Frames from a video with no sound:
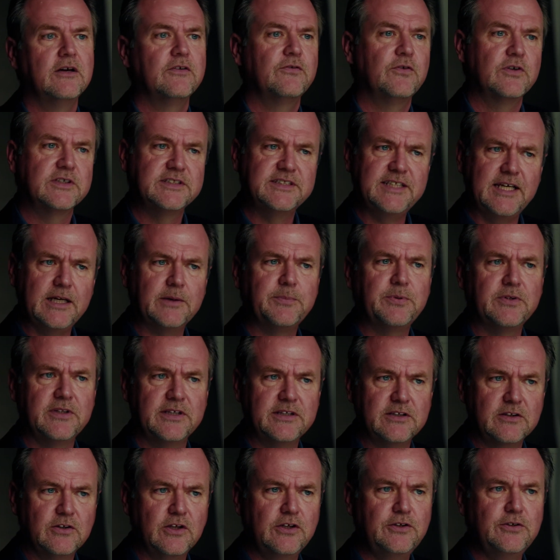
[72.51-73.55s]
For example,
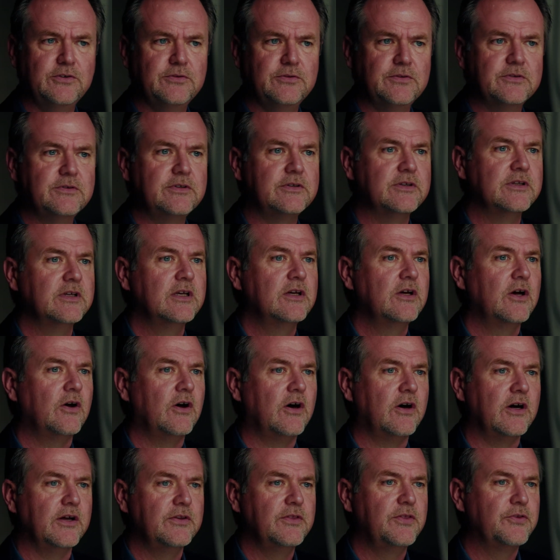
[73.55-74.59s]
in Luke,
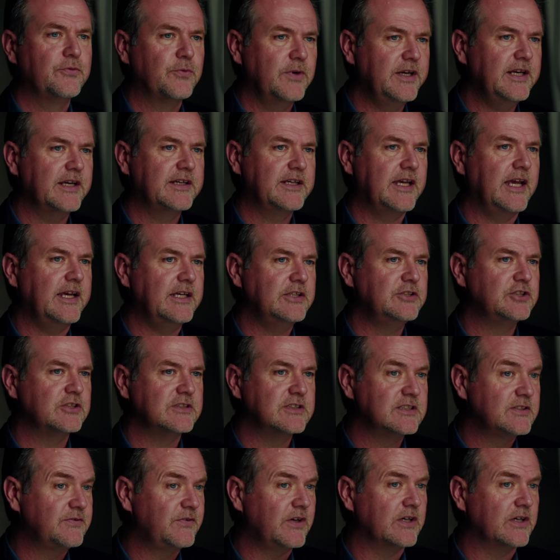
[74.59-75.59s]
on 3 occasions,